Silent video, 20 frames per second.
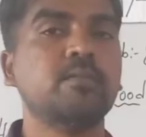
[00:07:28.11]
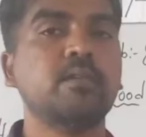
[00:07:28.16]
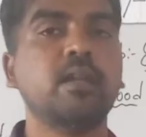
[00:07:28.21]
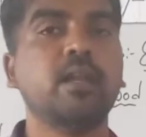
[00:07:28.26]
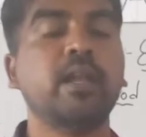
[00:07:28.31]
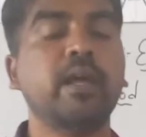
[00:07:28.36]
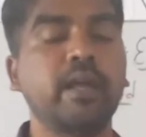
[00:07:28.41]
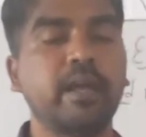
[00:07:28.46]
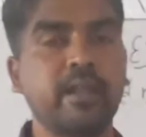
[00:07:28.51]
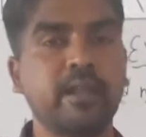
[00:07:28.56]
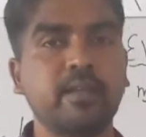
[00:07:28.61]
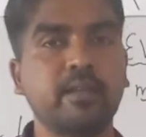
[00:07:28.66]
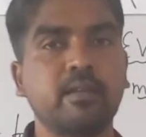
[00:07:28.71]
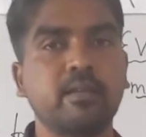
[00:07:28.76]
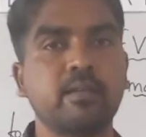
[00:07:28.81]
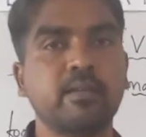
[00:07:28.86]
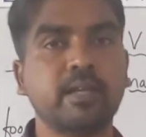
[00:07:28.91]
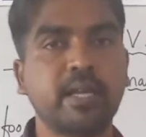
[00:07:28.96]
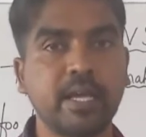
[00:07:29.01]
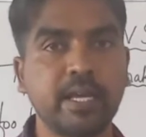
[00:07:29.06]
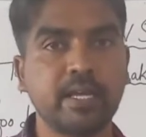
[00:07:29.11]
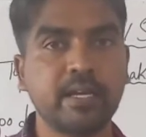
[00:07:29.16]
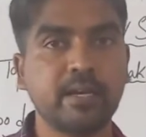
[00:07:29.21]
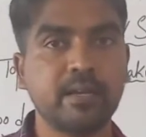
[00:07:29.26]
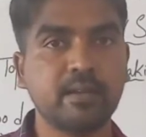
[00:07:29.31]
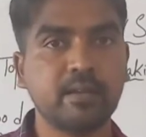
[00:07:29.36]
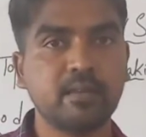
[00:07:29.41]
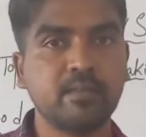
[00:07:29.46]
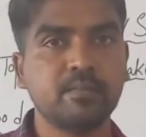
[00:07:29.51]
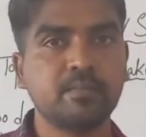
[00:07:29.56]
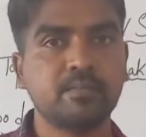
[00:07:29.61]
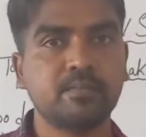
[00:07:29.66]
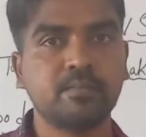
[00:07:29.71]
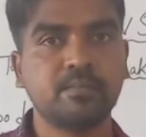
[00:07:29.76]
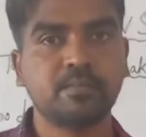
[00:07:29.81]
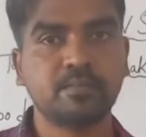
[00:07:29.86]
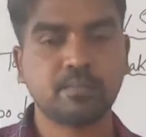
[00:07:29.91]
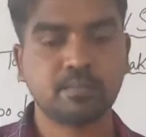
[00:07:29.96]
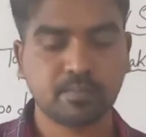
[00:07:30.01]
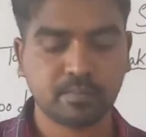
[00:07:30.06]
lion, tiger,
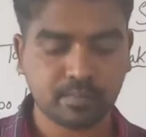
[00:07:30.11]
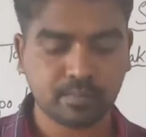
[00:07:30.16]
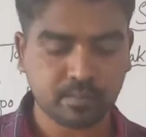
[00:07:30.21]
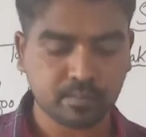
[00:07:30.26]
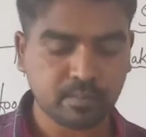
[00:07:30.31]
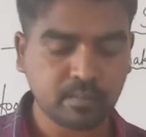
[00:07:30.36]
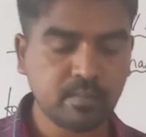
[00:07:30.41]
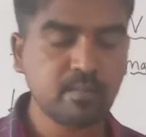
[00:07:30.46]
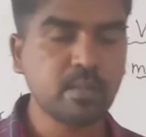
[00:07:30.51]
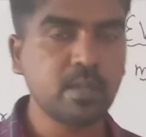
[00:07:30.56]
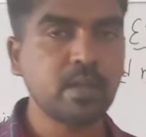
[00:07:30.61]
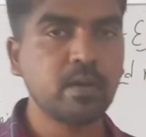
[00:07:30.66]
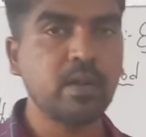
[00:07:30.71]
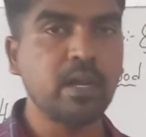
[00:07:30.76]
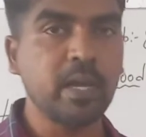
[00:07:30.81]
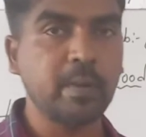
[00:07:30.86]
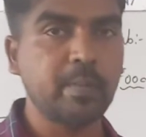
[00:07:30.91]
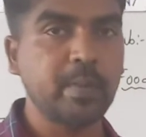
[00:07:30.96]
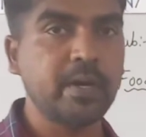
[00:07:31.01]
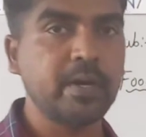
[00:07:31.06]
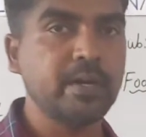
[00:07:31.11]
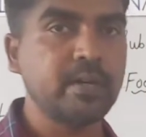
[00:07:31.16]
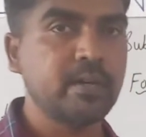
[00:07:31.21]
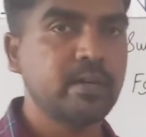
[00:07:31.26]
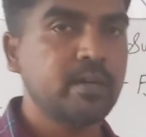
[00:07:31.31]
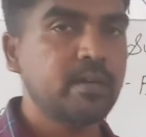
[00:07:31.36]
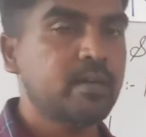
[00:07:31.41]
leopard,